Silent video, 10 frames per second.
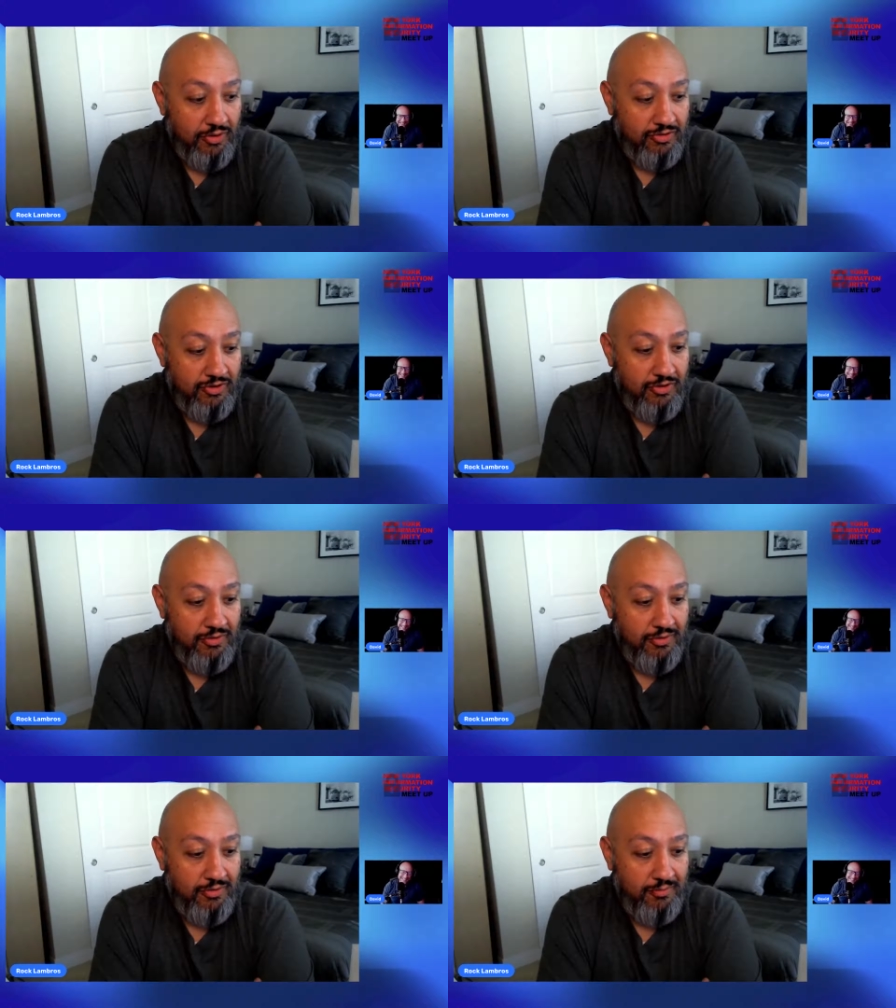
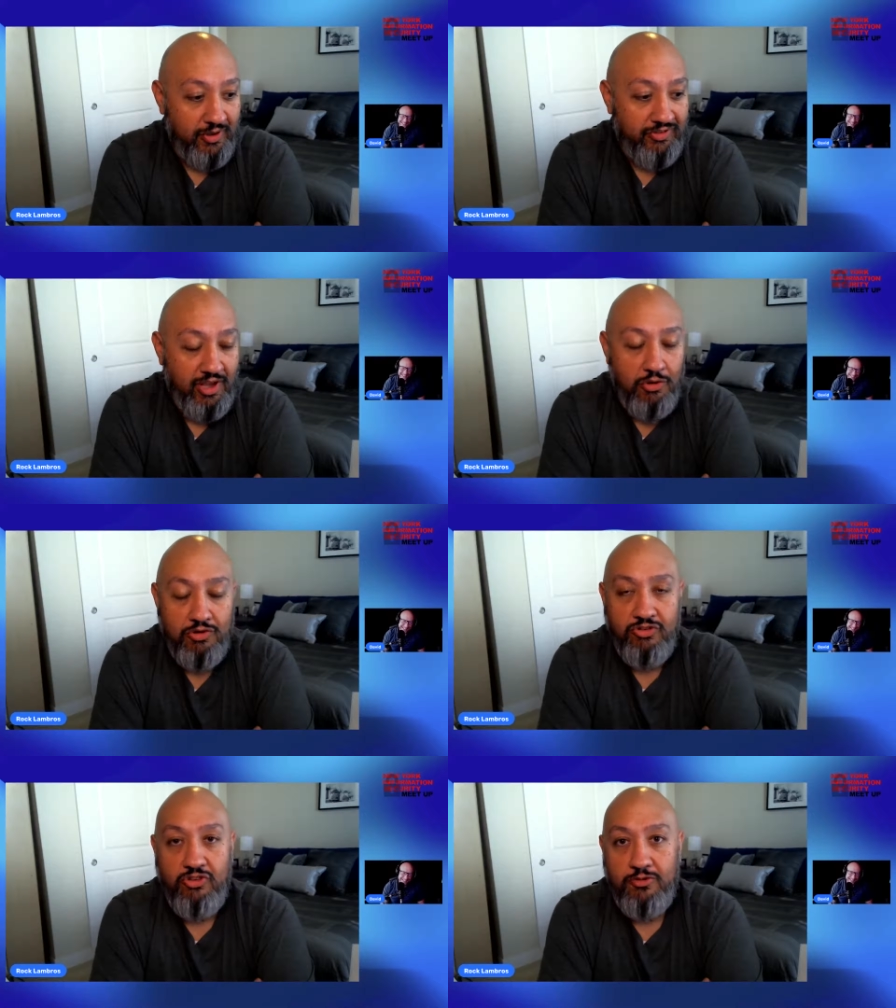so my
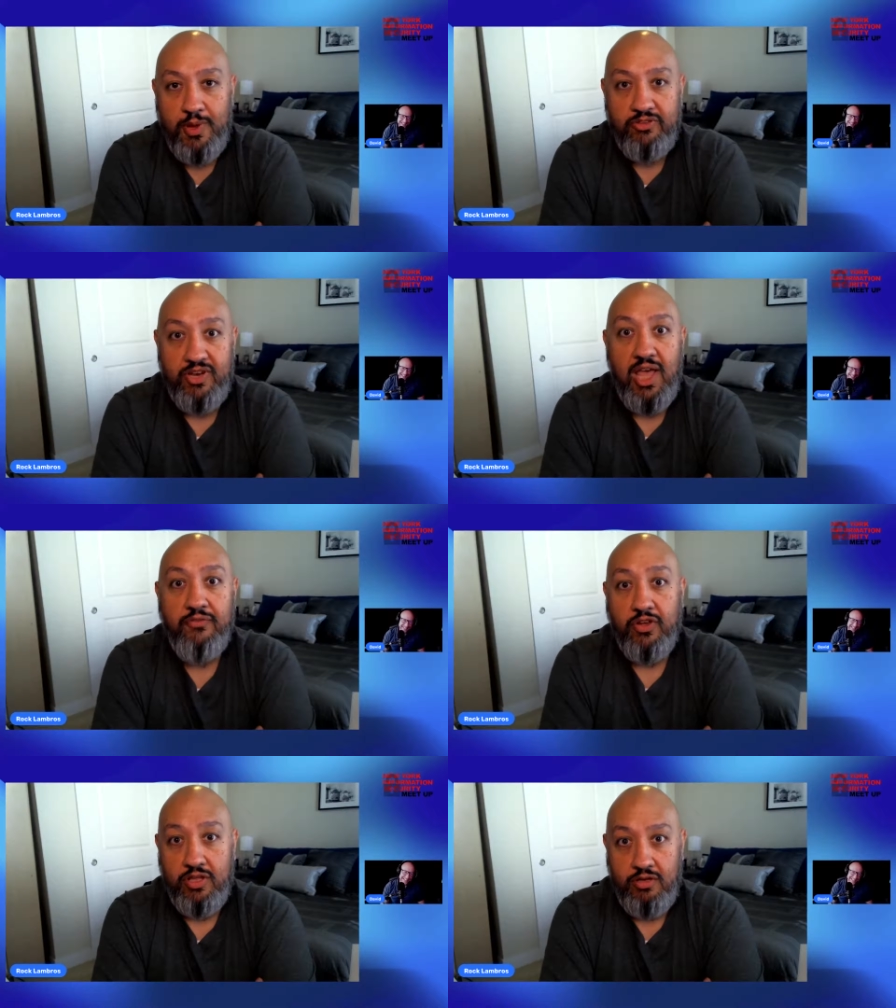stakeholders use me as an
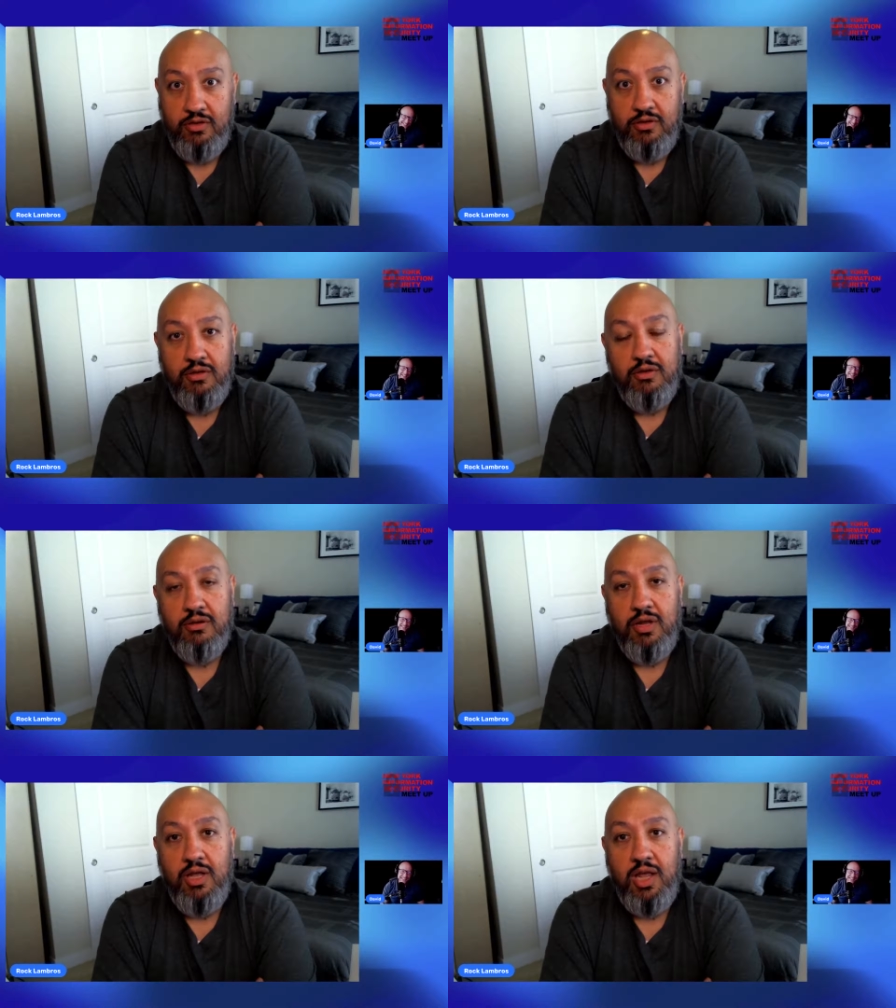advocate,
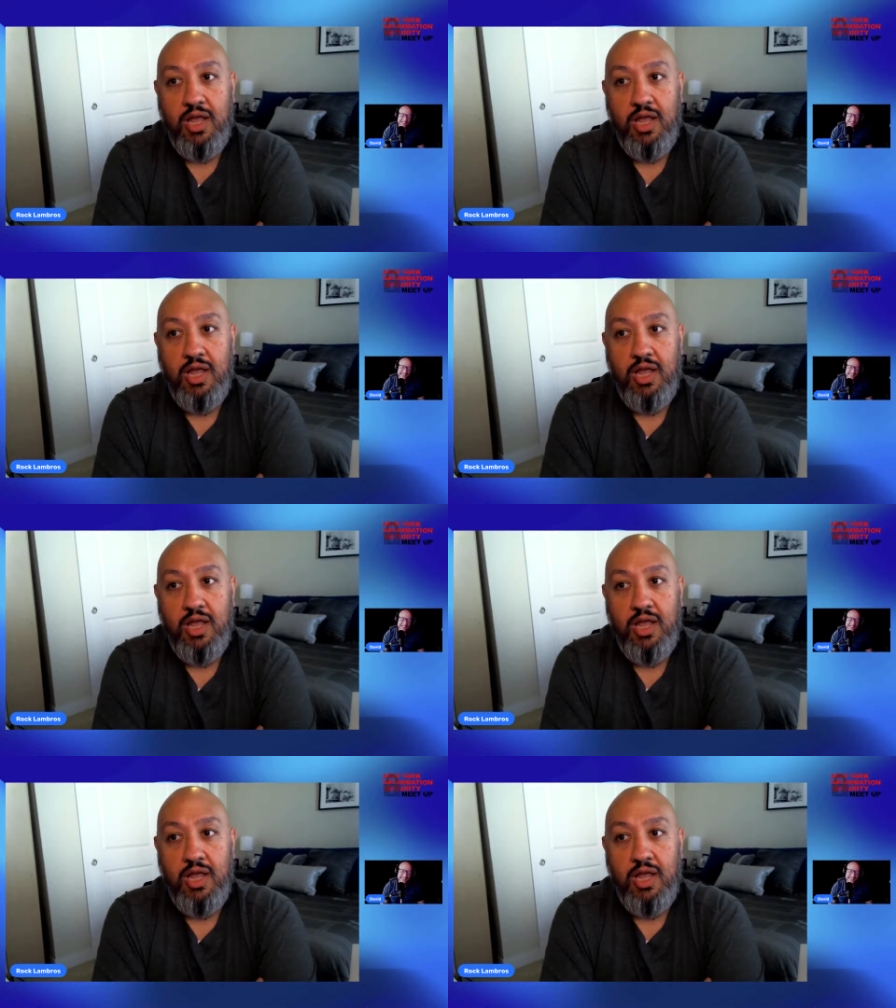right?